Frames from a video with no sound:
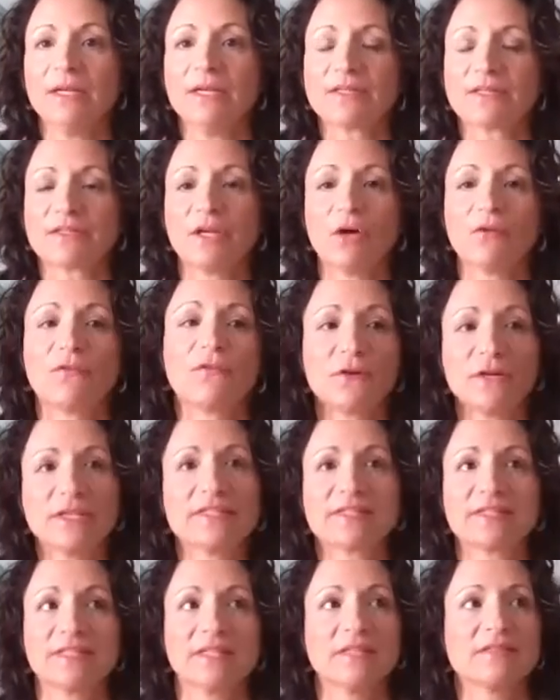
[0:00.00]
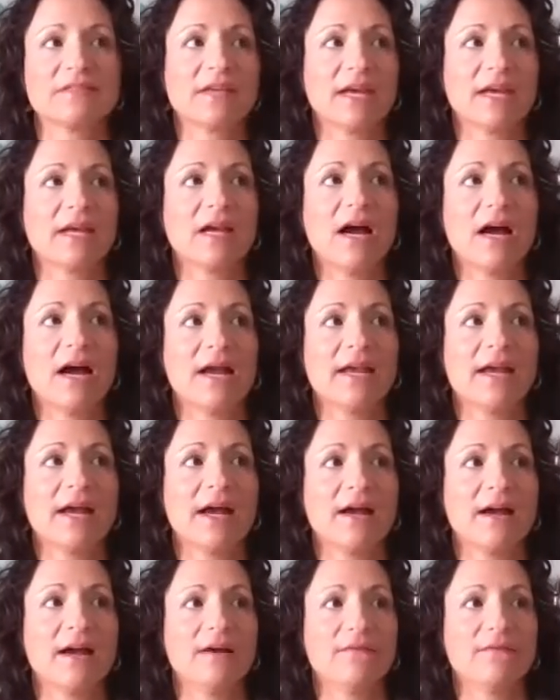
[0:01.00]
So for instance, like I
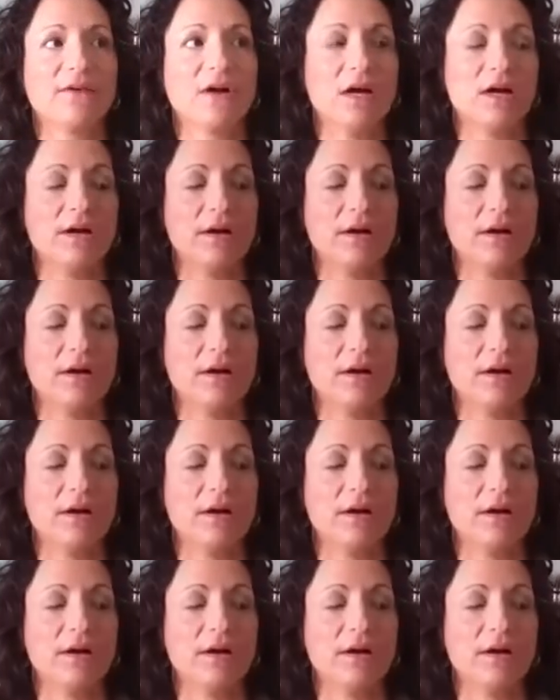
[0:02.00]
have